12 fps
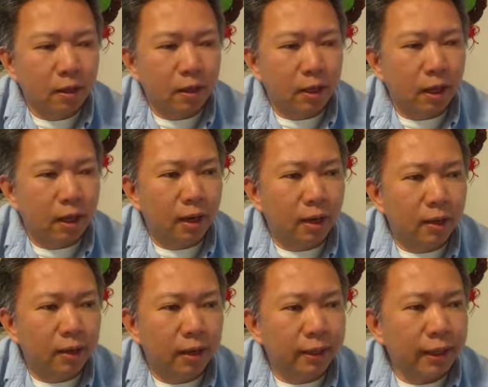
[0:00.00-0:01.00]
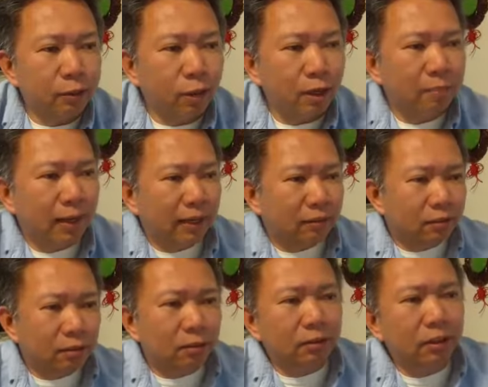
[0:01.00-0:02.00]
Again, going back
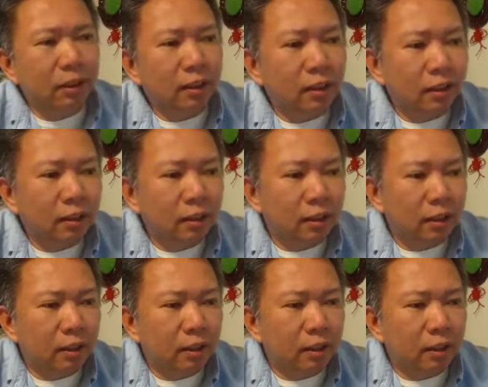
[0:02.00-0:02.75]
to the